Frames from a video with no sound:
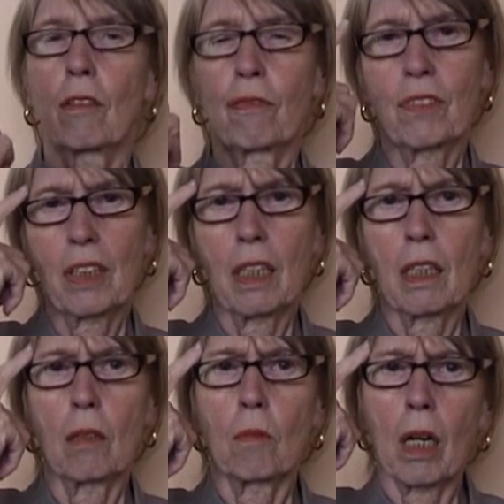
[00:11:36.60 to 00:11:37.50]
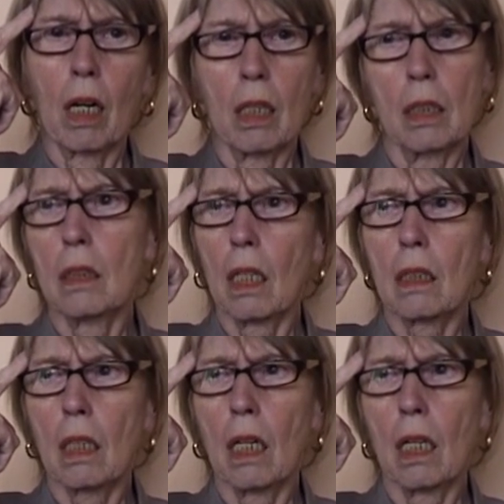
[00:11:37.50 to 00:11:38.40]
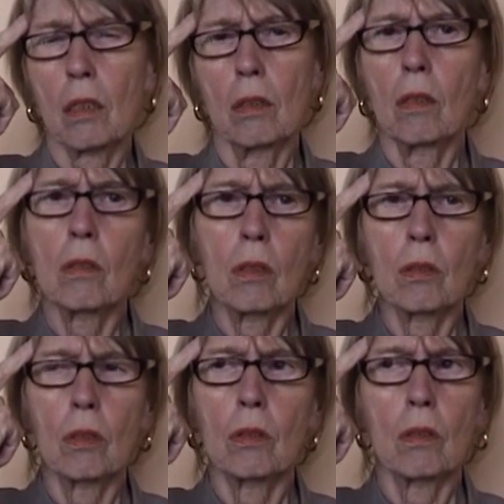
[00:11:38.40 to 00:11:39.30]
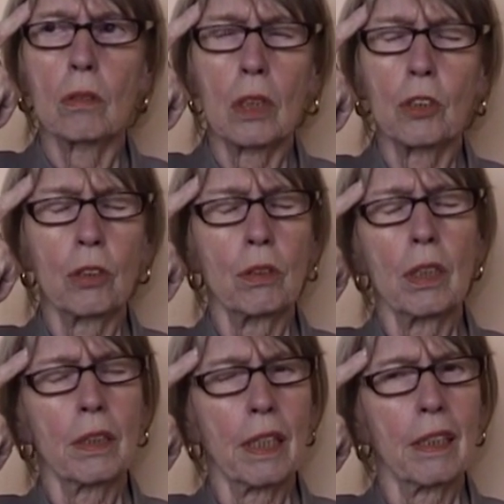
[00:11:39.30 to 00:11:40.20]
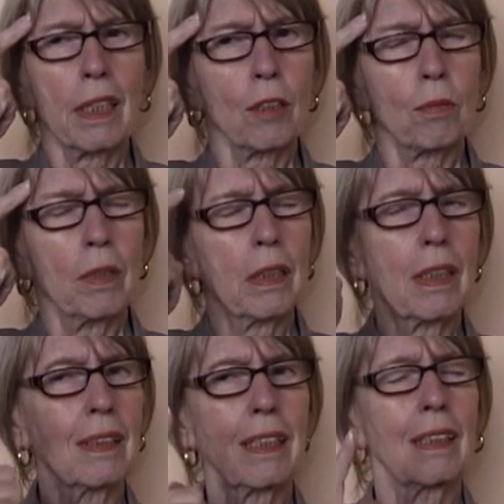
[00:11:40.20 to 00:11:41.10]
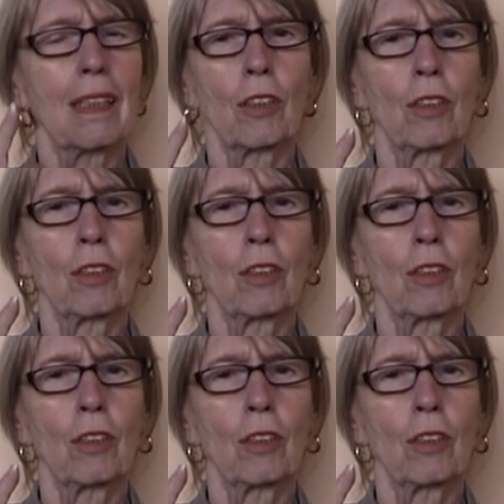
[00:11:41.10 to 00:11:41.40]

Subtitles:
of thinking, well, is that right? No, they shouldn't think that way and things like that.